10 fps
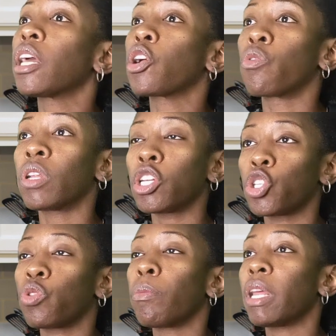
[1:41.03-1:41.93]
that grilling
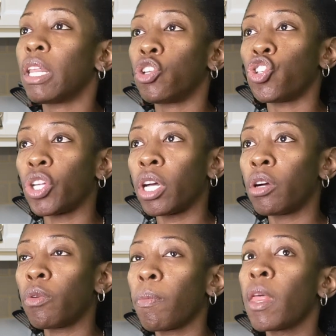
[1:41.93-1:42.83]
shrimp in the
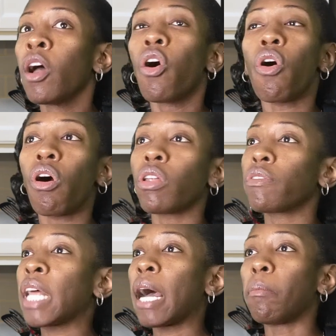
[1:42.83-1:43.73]
shell, all of
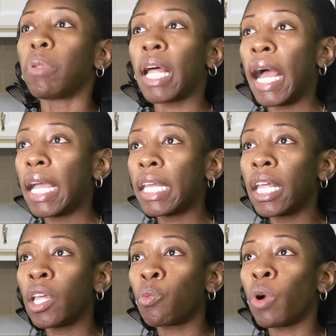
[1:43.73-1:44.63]
that
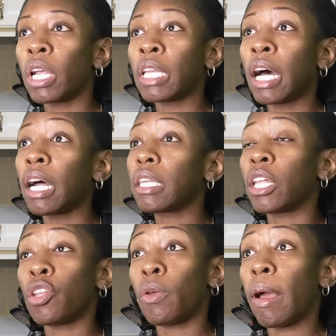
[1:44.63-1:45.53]
blackening and whatnot that
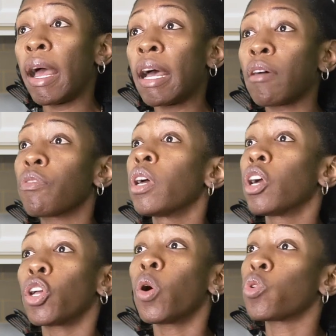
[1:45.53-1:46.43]
you have
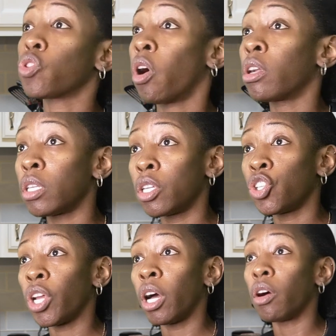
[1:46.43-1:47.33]
goes onto the
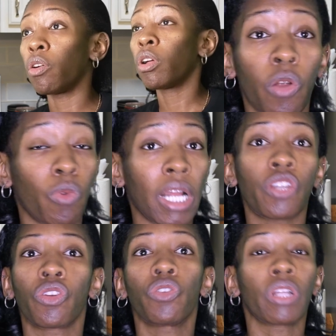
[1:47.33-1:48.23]
shell, right?
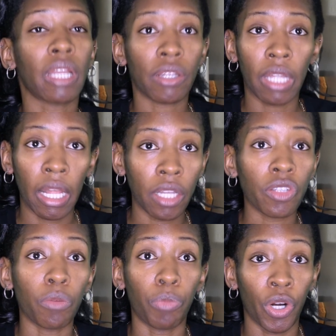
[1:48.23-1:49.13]
So you're less likely
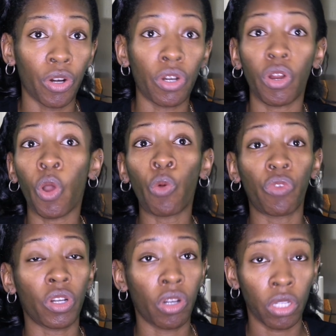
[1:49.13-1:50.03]
to burn or
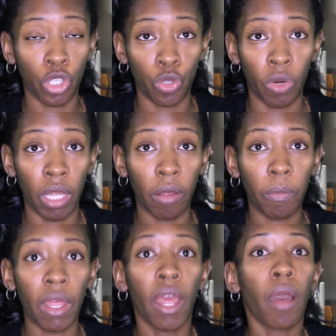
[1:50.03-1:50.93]
overcook the
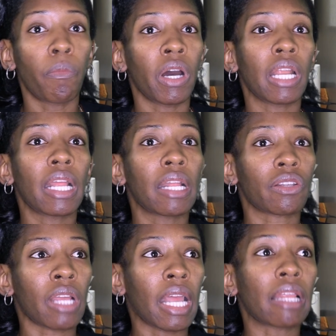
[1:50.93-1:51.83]
shrimp. But
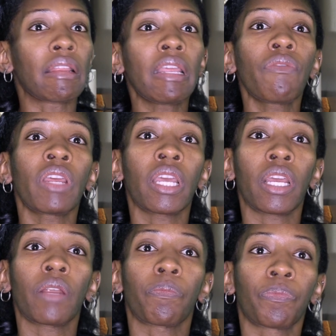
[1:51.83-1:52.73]
it's like leaving
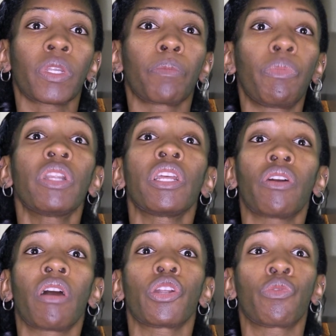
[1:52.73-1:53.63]
it, putting it
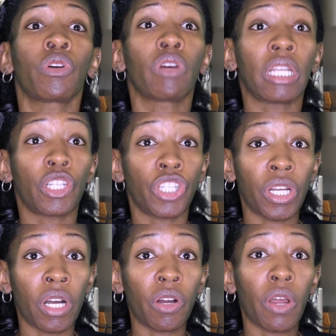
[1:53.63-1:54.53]
on the grill in the
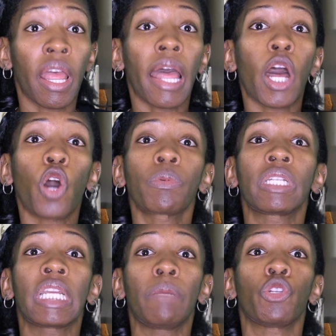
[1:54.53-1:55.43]
shell helps
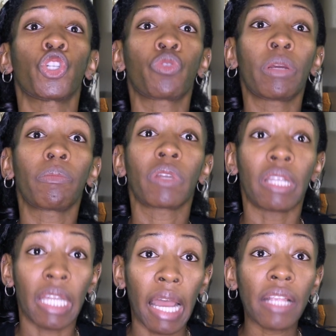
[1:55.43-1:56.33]
to keep the shrimp
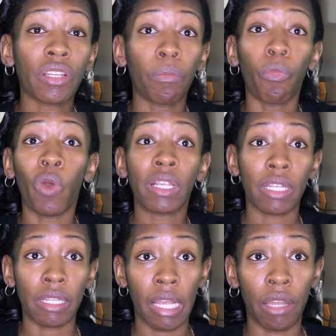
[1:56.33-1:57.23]
nice and moist
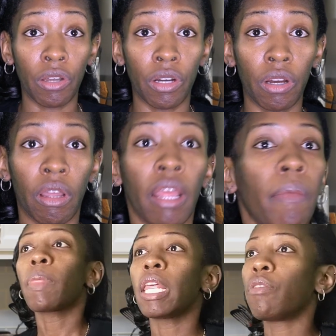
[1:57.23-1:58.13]
and tender.
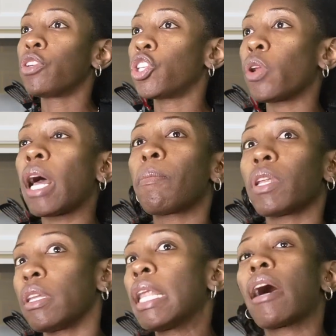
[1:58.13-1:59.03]
If it should happen,
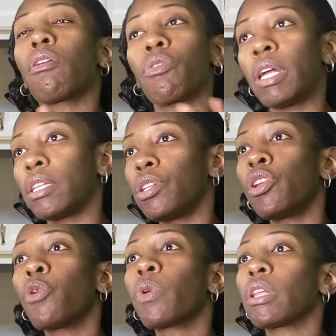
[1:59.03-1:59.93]
now granted, you
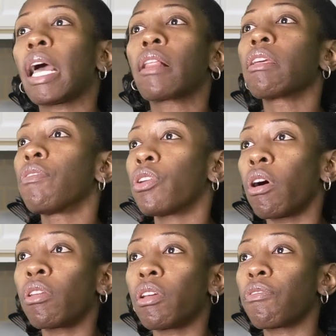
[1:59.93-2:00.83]
don't want to leave it
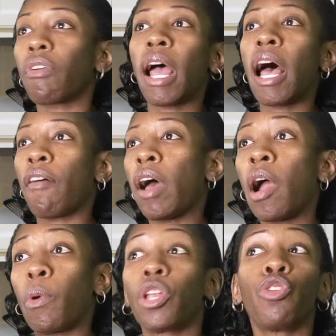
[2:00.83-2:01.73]
on there for a half
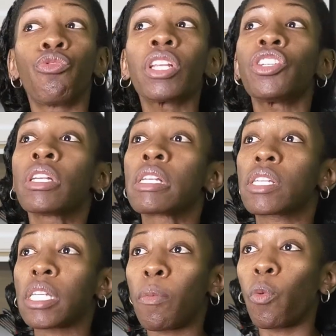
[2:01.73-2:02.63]
hour and you really shouldn't step